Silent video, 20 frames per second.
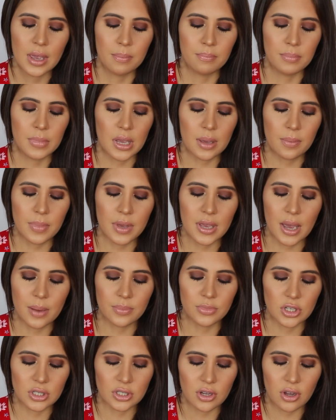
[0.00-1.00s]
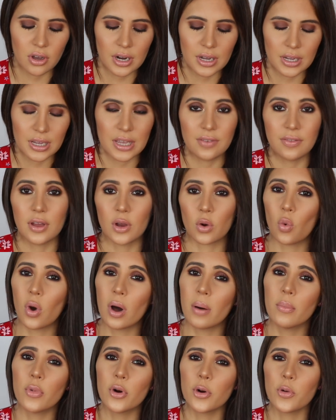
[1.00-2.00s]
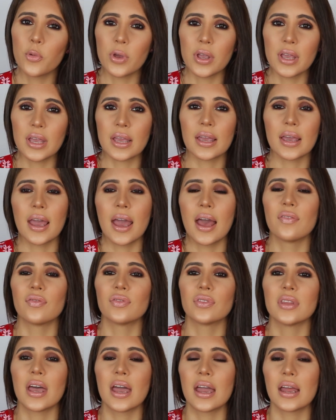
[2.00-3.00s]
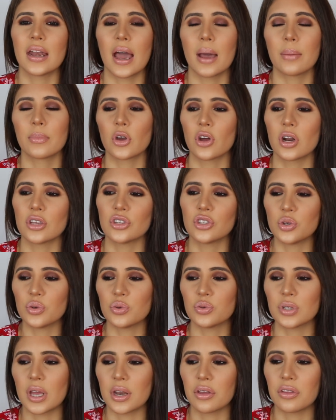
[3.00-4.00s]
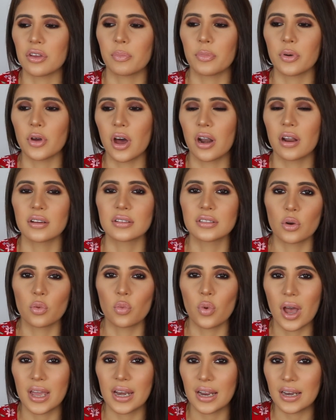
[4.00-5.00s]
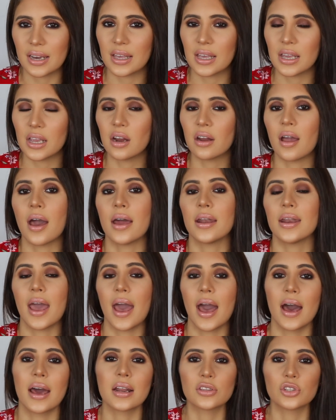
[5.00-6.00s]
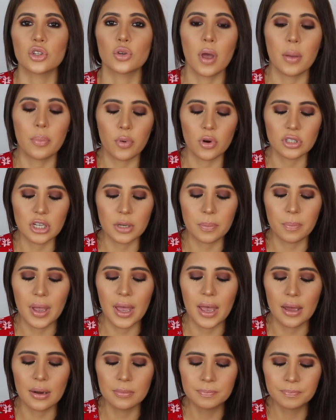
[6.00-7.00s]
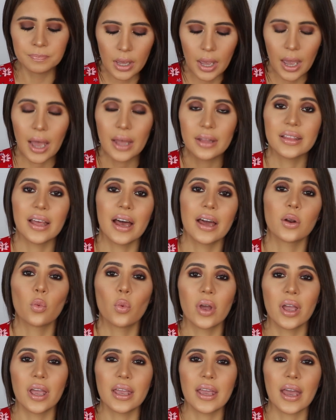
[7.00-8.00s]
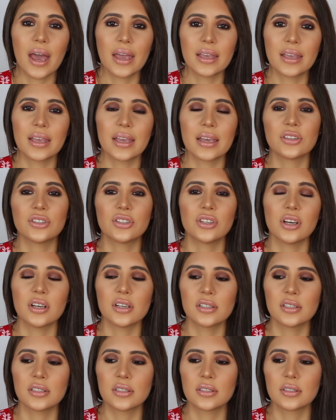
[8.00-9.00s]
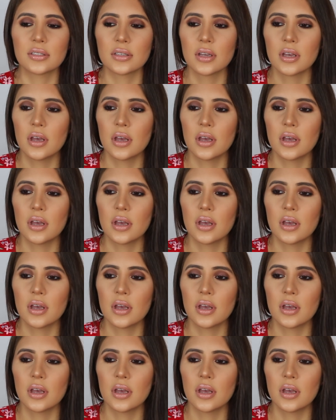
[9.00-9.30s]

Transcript: maybe I'm just gonna give it one more week, and then I'm gonna choose another product, write it here, and add it to my project pan. And that way I can just